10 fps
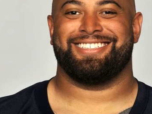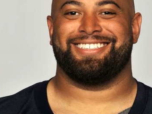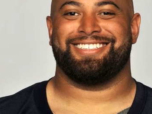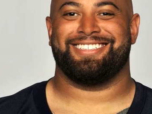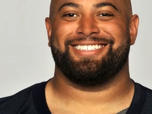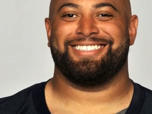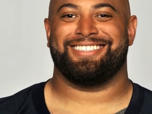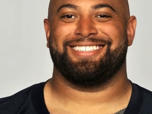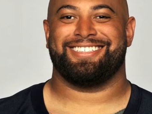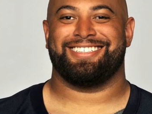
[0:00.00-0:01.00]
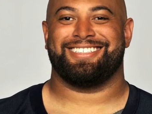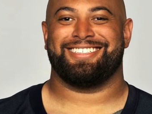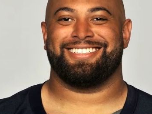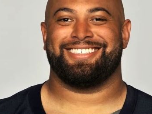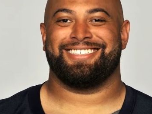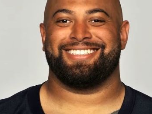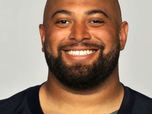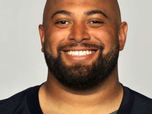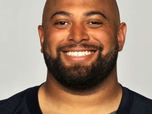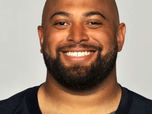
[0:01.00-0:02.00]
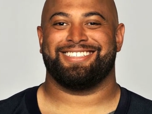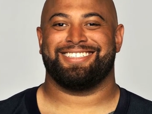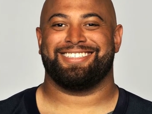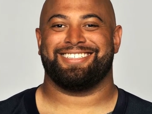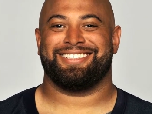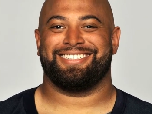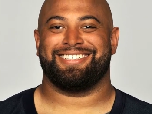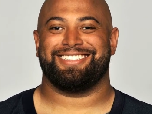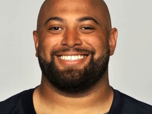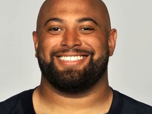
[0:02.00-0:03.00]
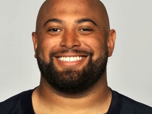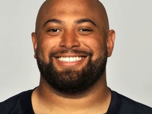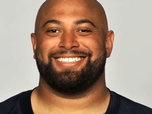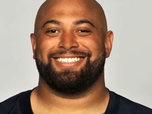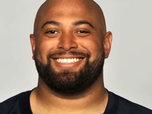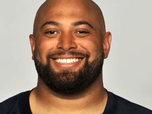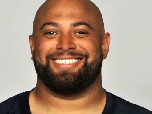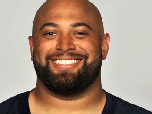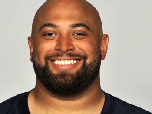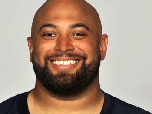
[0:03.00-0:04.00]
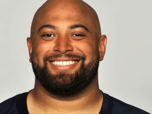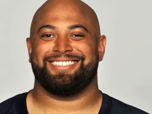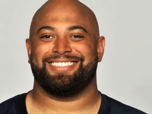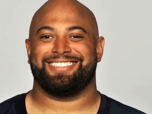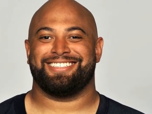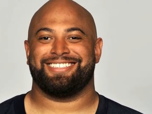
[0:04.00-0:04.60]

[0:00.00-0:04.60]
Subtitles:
Nothing is said.